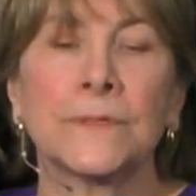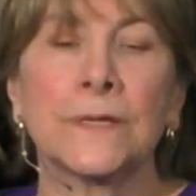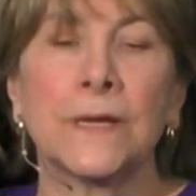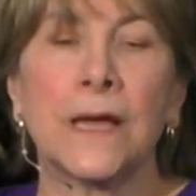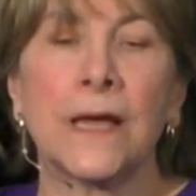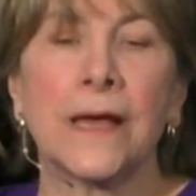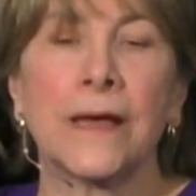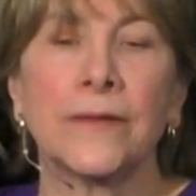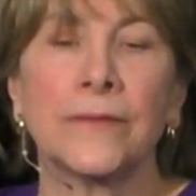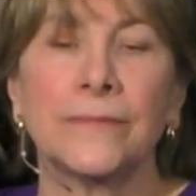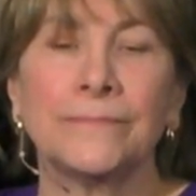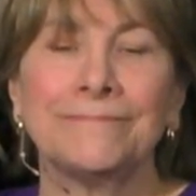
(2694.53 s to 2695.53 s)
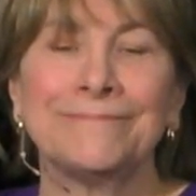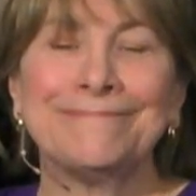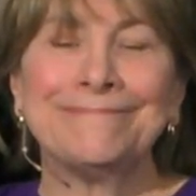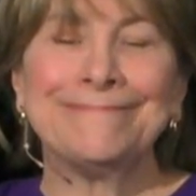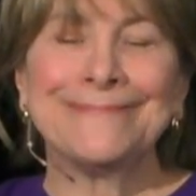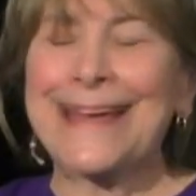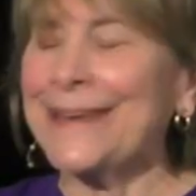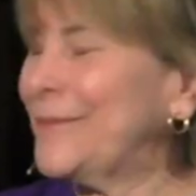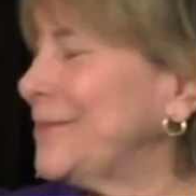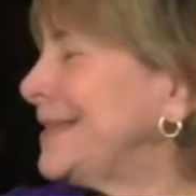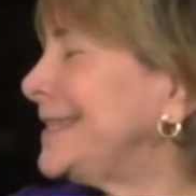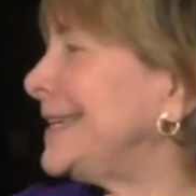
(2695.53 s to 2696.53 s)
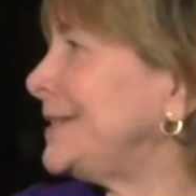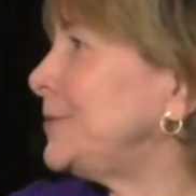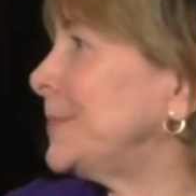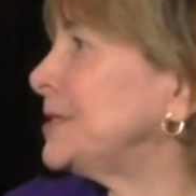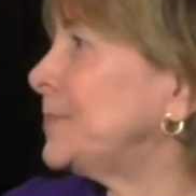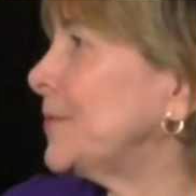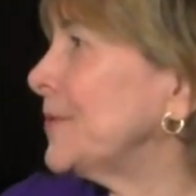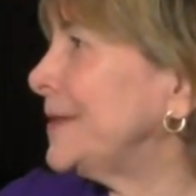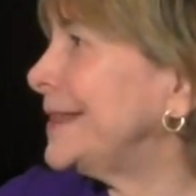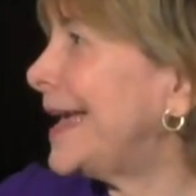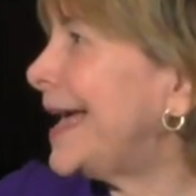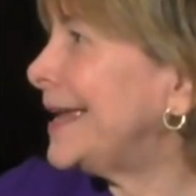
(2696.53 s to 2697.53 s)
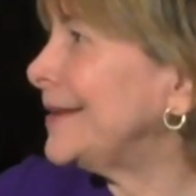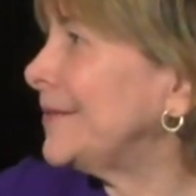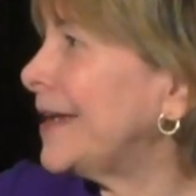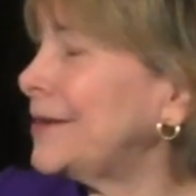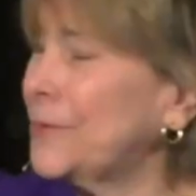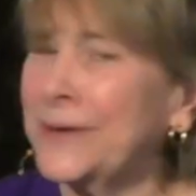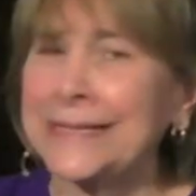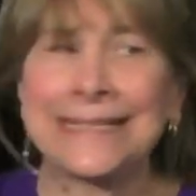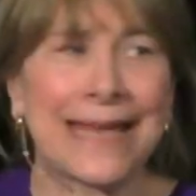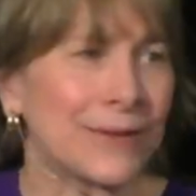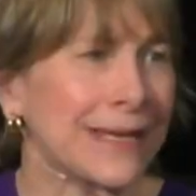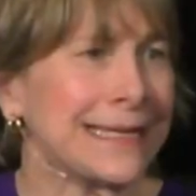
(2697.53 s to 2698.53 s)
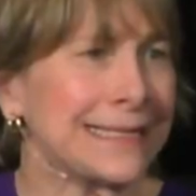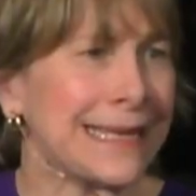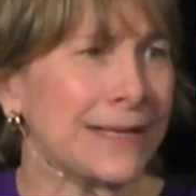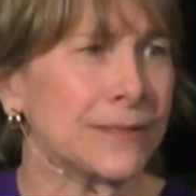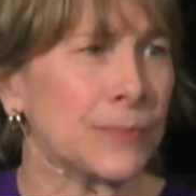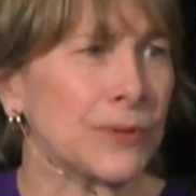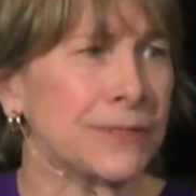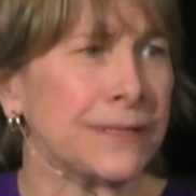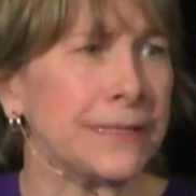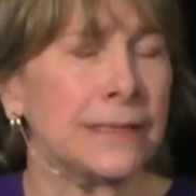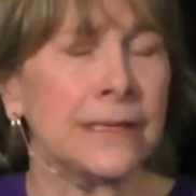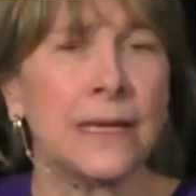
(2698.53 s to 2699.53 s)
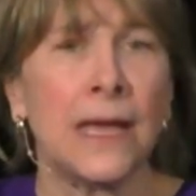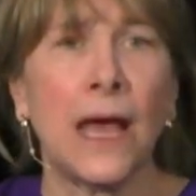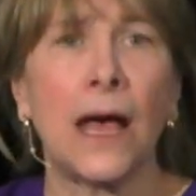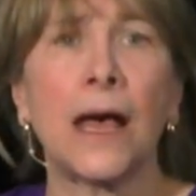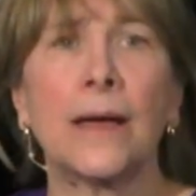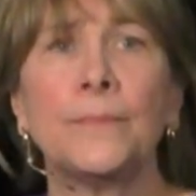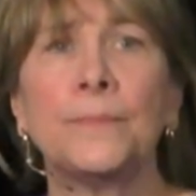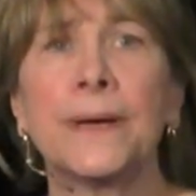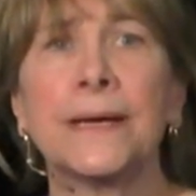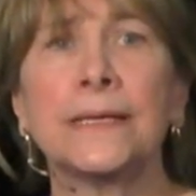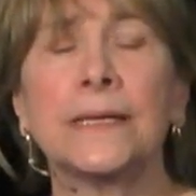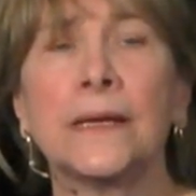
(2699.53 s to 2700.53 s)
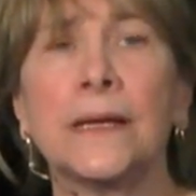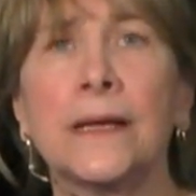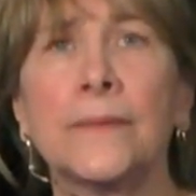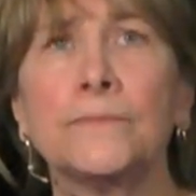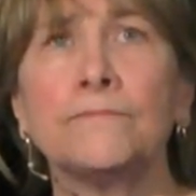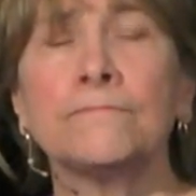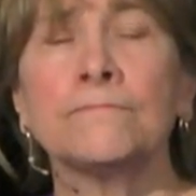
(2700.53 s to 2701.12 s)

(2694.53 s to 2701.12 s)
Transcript: uh, I don't want to say too much more than that. I don't want to sound like a salesperson, uh, but um,